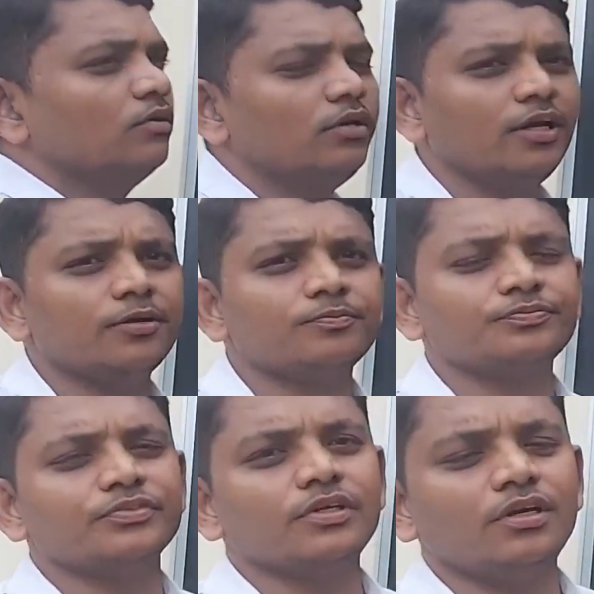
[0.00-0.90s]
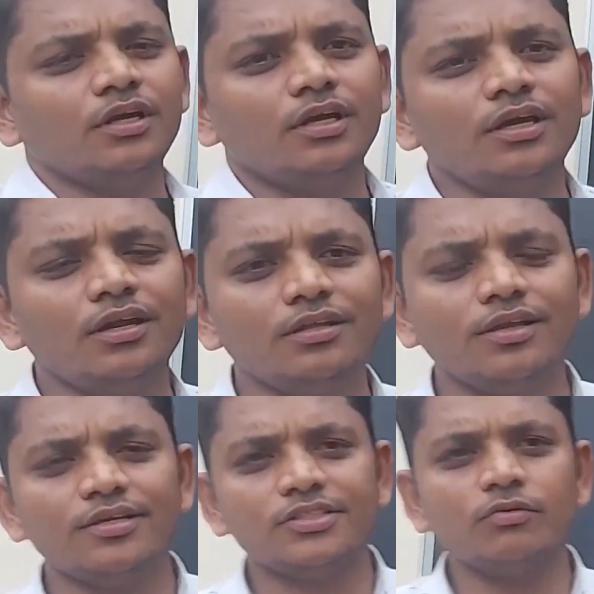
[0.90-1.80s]
Okay. Here in
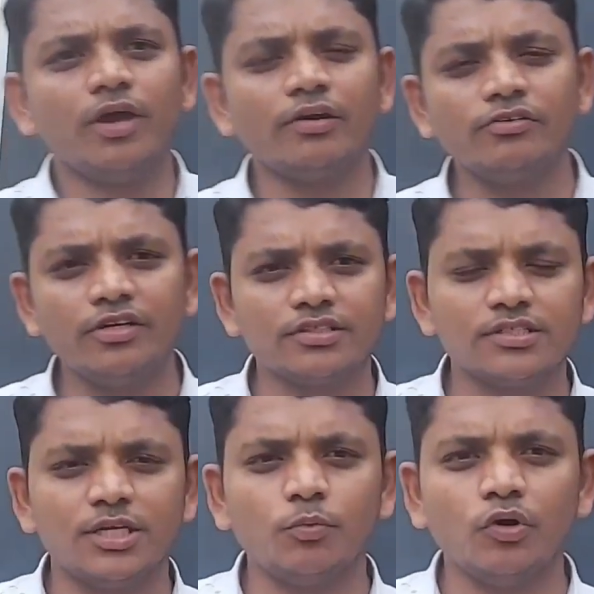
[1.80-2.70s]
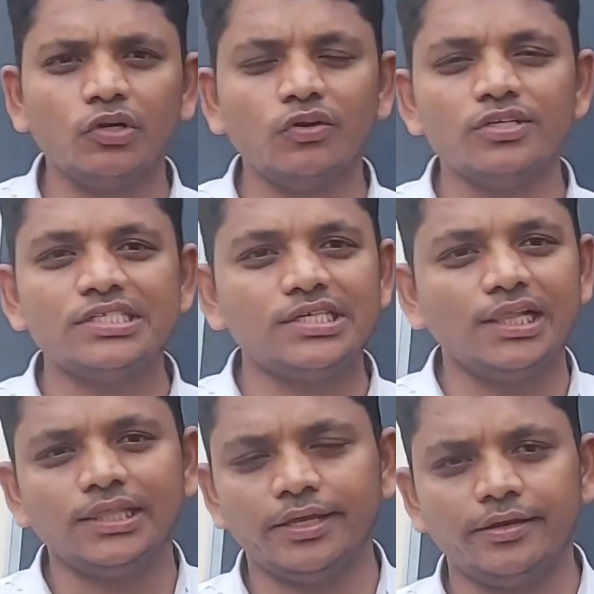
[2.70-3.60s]
the lesson, we have to discuss about
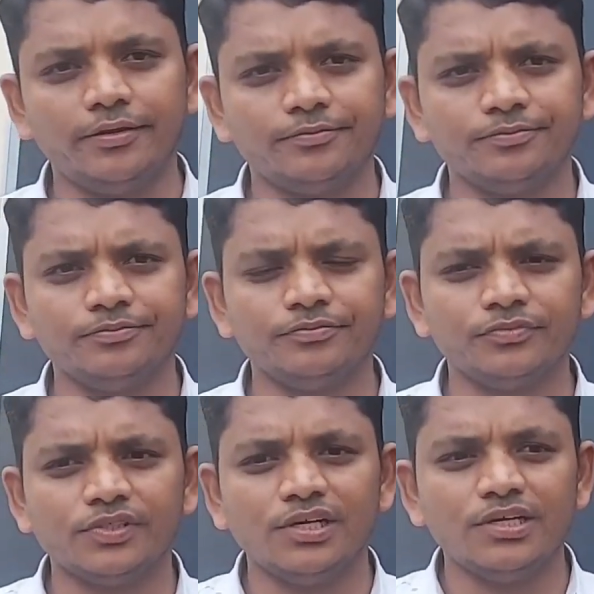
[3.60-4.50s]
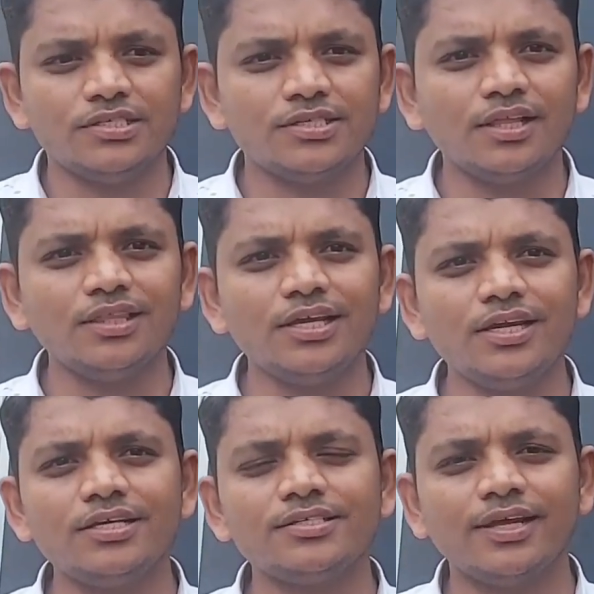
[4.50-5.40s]
cell theory. Cell
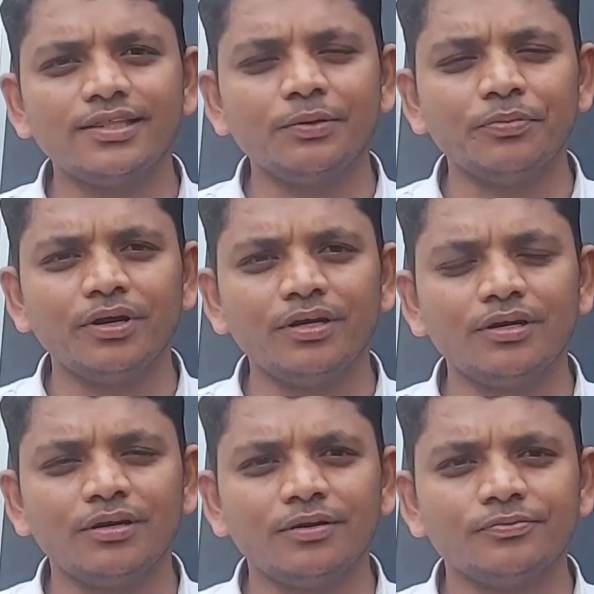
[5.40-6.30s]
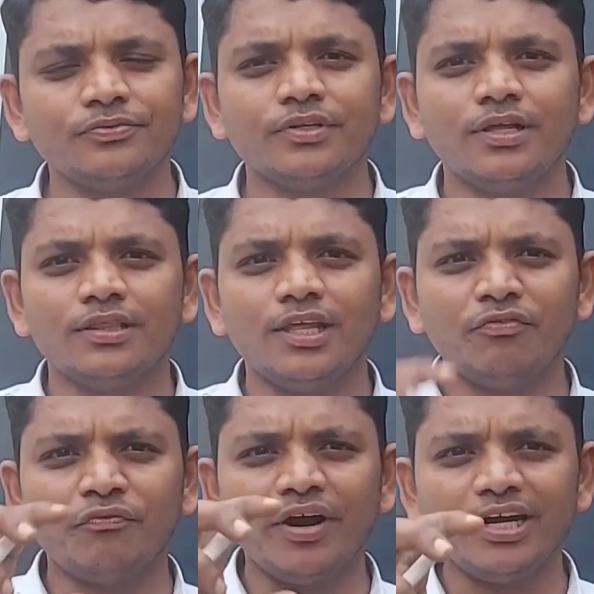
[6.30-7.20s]
theory is nothing but the
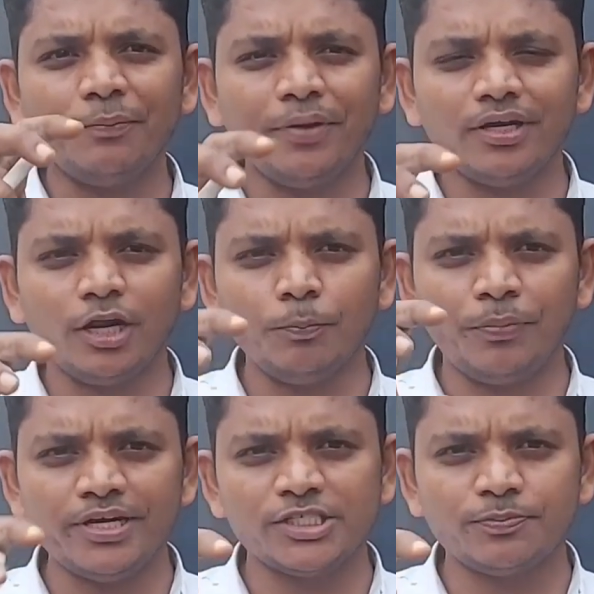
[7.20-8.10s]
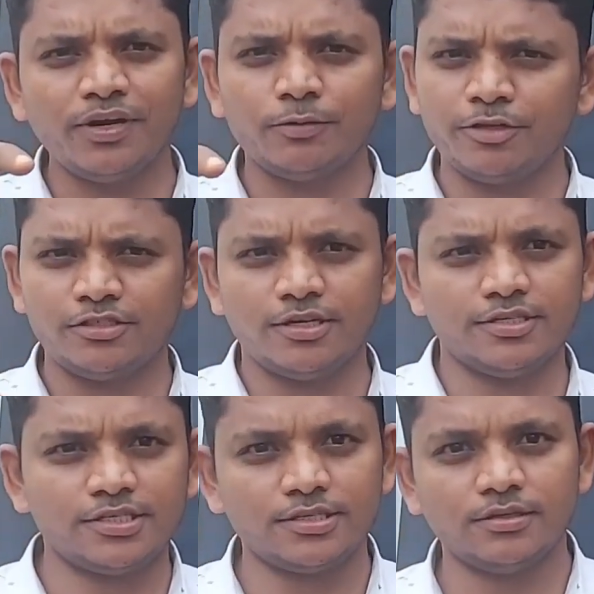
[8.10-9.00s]
fundamental principle of the
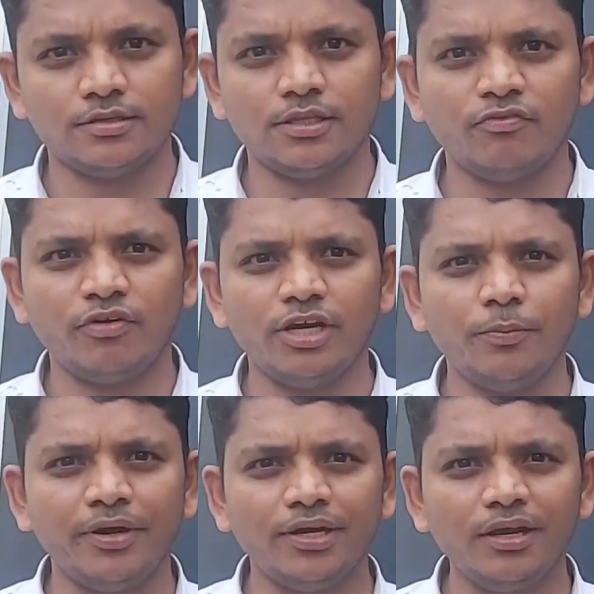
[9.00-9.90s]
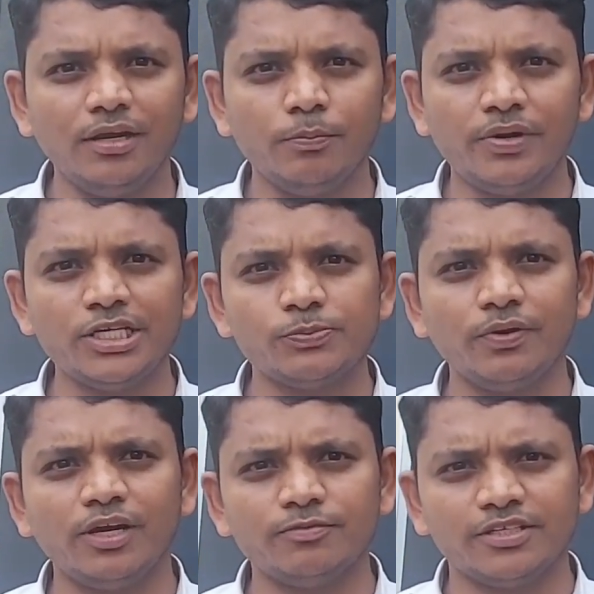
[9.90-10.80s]
cells. The fundamental
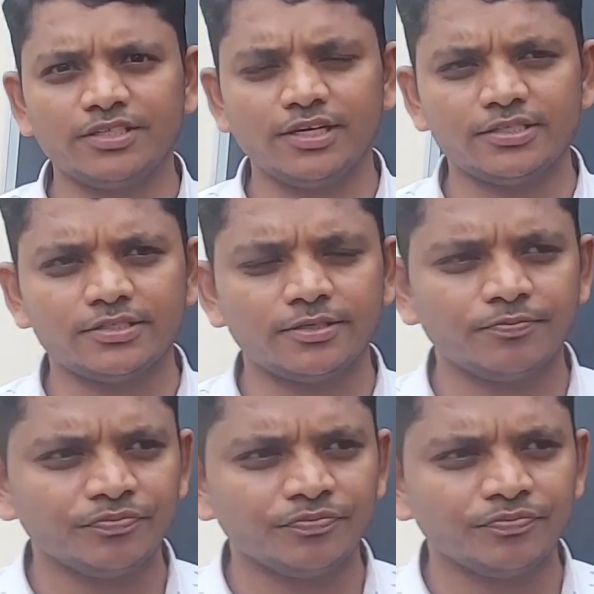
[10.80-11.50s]
principle of the cells.